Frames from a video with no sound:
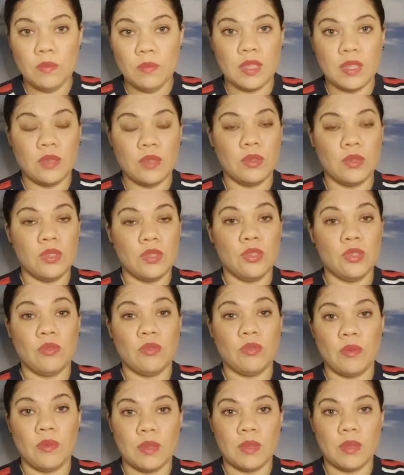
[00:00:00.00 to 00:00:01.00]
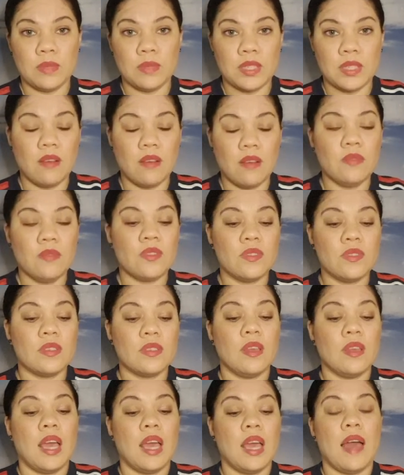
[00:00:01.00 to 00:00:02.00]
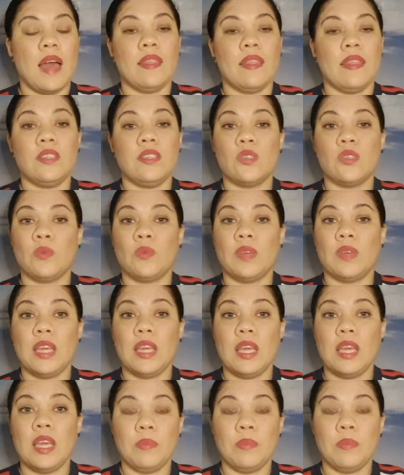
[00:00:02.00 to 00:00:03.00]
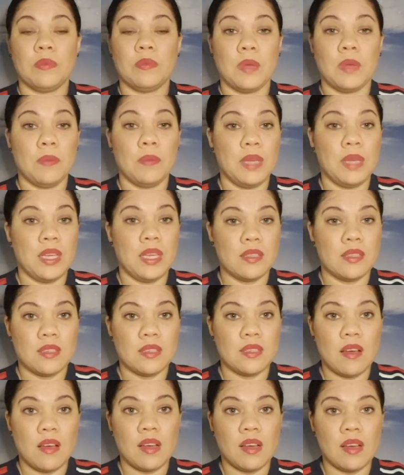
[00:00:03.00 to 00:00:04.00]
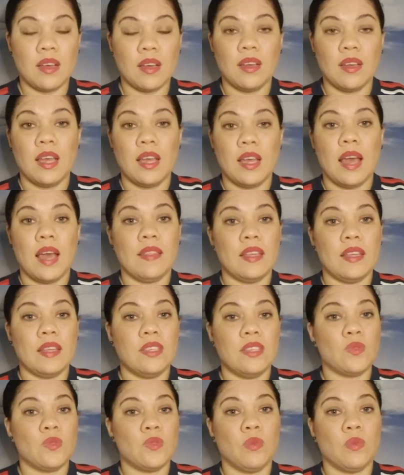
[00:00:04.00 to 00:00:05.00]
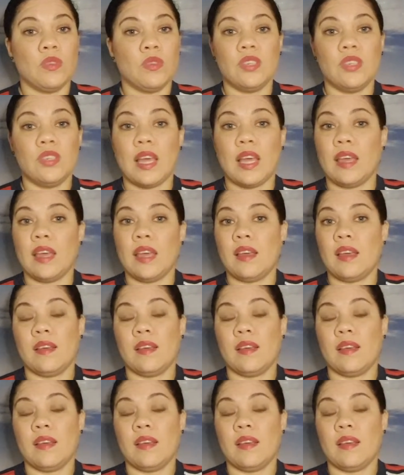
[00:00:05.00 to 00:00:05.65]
They don't want to grow themselves, and they just want to keep on being stuck, and they just want to, like,